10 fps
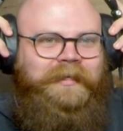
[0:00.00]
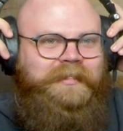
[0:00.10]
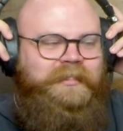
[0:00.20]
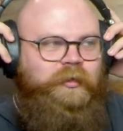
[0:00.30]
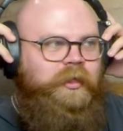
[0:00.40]
he's
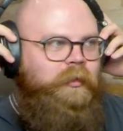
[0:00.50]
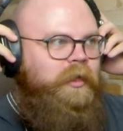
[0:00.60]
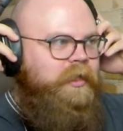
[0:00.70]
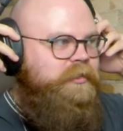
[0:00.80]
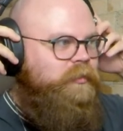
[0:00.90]
so cute.
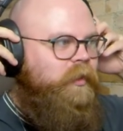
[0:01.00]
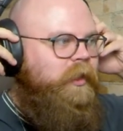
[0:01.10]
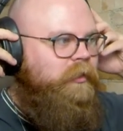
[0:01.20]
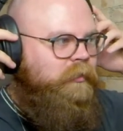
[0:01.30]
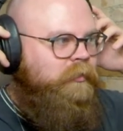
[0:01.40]
Yeah, he's
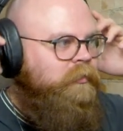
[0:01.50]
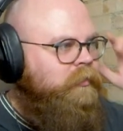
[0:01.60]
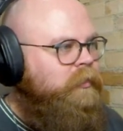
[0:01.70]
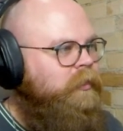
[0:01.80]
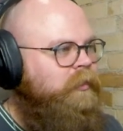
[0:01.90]
great.
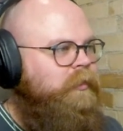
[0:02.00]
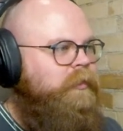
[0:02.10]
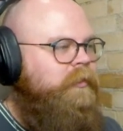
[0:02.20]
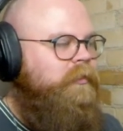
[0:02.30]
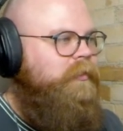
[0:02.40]

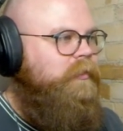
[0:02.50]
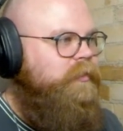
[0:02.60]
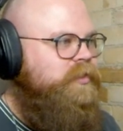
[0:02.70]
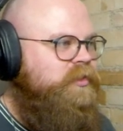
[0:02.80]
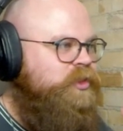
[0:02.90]

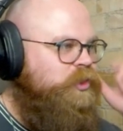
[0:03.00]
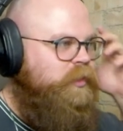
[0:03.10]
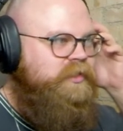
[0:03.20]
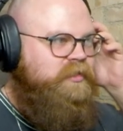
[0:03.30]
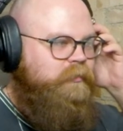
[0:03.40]
Notice there's
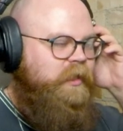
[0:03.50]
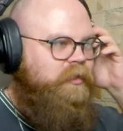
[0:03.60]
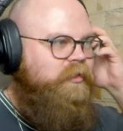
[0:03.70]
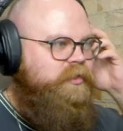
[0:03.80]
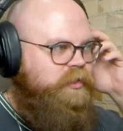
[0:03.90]
toys in the
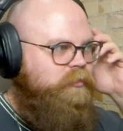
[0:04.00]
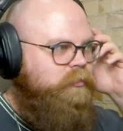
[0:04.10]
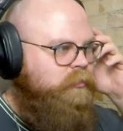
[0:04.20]
background too.